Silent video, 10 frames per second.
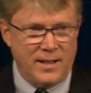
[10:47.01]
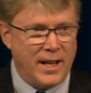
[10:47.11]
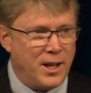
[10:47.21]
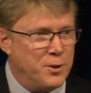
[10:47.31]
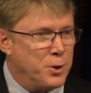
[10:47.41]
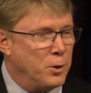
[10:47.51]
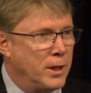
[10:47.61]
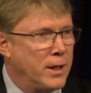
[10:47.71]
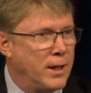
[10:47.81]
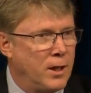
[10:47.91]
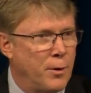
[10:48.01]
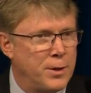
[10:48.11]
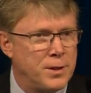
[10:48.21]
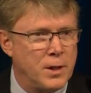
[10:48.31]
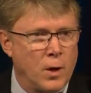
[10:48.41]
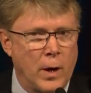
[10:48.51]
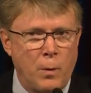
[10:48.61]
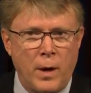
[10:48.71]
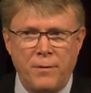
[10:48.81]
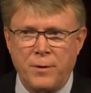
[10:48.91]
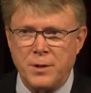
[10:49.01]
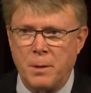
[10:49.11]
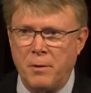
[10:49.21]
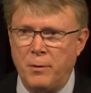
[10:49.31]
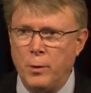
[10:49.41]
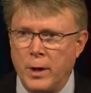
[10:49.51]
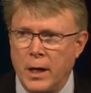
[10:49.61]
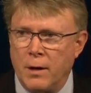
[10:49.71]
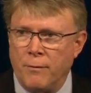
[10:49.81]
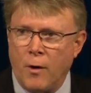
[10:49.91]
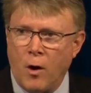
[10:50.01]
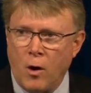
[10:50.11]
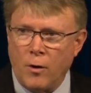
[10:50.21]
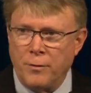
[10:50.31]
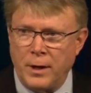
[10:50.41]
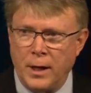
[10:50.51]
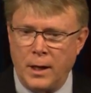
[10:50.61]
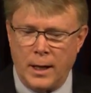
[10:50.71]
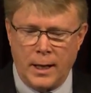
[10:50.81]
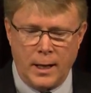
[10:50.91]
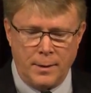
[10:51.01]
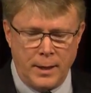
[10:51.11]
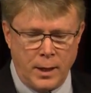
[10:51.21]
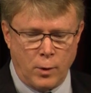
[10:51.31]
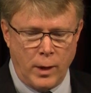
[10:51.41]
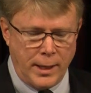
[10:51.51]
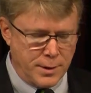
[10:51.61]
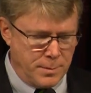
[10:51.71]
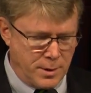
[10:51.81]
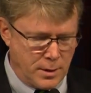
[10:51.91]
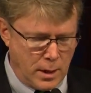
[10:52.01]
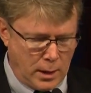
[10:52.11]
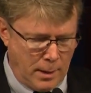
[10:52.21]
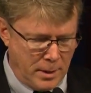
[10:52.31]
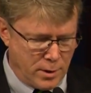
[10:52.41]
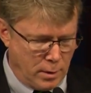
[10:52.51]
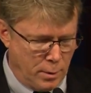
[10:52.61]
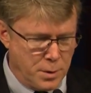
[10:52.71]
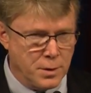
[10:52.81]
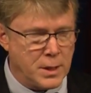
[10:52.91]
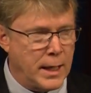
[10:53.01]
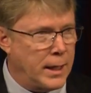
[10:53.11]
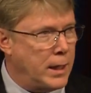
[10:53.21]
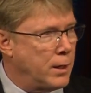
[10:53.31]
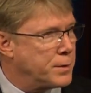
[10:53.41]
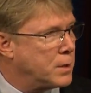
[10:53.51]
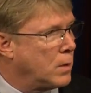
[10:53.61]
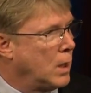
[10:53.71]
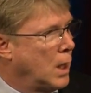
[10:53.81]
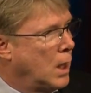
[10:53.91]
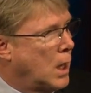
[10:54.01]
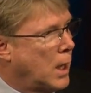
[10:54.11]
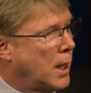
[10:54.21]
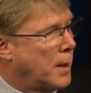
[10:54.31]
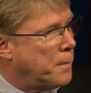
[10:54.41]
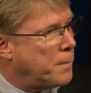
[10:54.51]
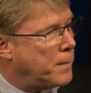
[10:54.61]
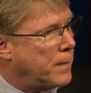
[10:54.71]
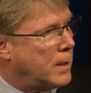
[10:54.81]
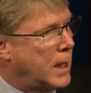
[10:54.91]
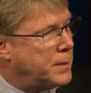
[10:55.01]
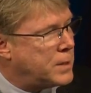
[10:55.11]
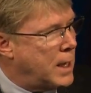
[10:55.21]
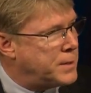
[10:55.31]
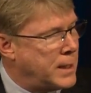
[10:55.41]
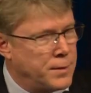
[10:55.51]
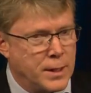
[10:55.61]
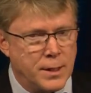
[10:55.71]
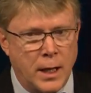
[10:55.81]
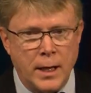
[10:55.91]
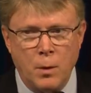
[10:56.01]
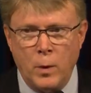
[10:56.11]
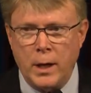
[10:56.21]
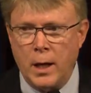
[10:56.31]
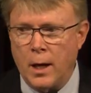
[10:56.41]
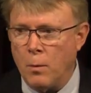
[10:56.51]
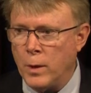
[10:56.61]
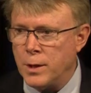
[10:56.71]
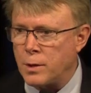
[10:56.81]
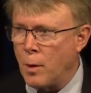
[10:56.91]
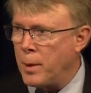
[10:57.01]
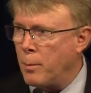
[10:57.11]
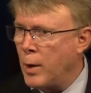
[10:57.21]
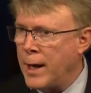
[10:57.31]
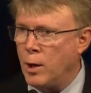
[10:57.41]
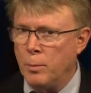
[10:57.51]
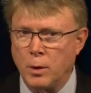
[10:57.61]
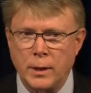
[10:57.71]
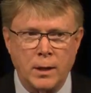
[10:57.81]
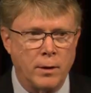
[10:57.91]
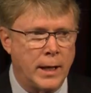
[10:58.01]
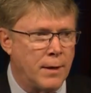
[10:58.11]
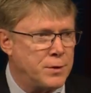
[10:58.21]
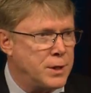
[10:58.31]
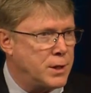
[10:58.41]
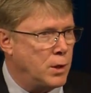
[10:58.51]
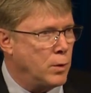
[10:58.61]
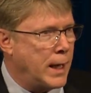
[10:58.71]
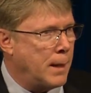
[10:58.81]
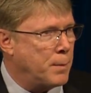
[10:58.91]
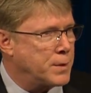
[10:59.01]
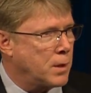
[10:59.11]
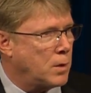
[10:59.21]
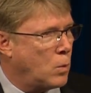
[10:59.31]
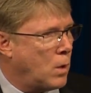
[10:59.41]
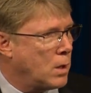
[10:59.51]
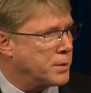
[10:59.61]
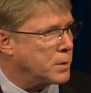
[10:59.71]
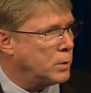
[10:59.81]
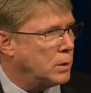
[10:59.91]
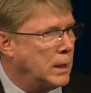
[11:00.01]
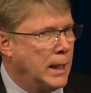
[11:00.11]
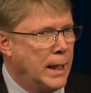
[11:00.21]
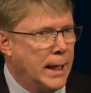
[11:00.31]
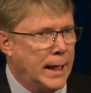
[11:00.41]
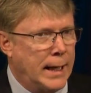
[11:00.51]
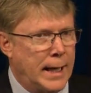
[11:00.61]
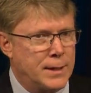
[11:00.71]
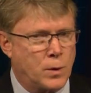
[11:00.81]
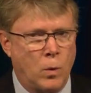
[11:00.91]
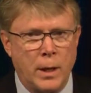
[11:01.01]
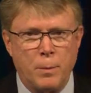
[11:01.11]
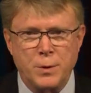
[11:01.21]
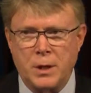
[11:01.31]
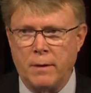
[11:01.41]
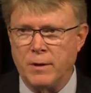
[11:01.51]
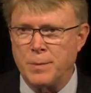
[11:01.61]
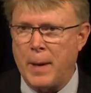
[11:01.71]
Thank you, Julie. You know, this is a great way for some of you to get involved in creating some climate solutions down here. So it sounds exciting. We just opened a brand new building on the FGCU campus called the Water School, and it has 20% of its